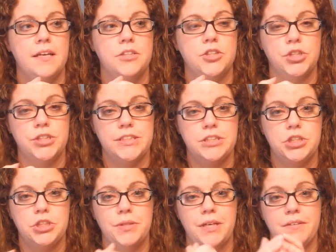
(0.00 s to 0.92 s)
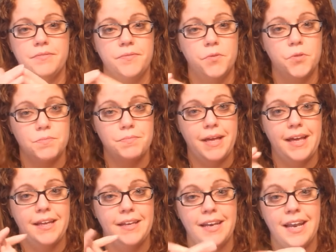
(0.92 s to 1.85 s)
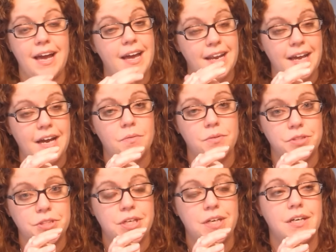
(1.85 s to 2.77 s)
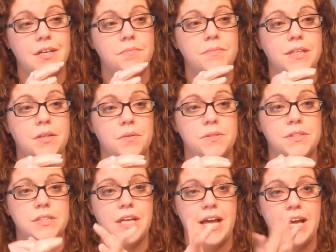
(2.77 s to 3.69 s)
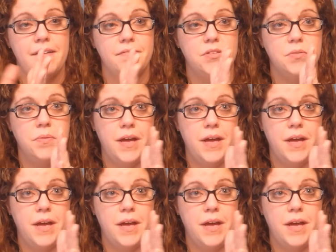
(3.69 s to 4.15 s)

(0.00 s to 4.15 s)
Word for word: turned into a four-man nine-hour job there was have